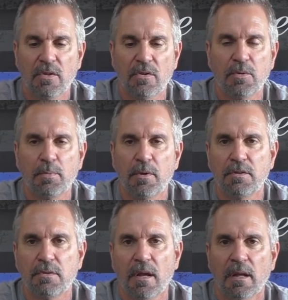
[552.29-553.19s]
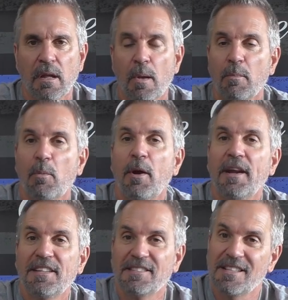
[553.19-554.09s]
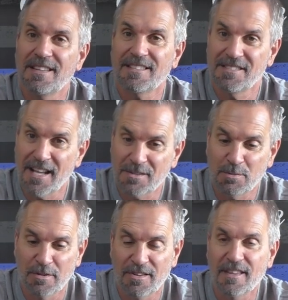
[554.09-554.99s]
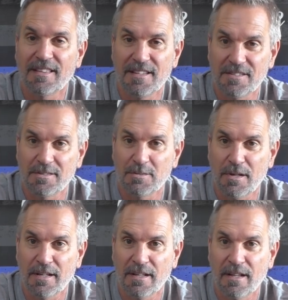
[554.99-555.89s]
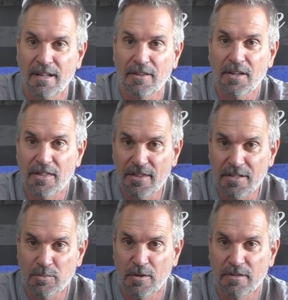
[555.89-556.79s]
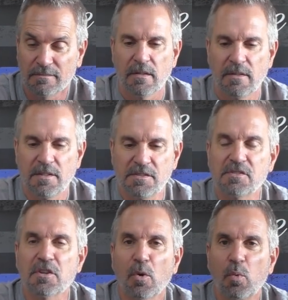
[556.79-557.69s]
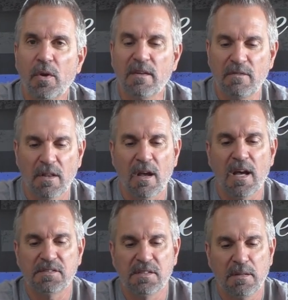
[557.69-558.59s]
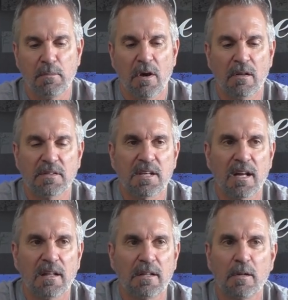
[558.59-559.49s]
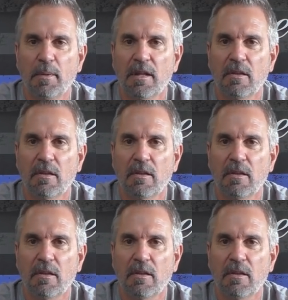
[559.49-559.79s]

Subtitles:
those are pretty trick. But wait till you see this next one. You think this is trick? Look at this one. This is their Wind Velocity model. It's got a little bit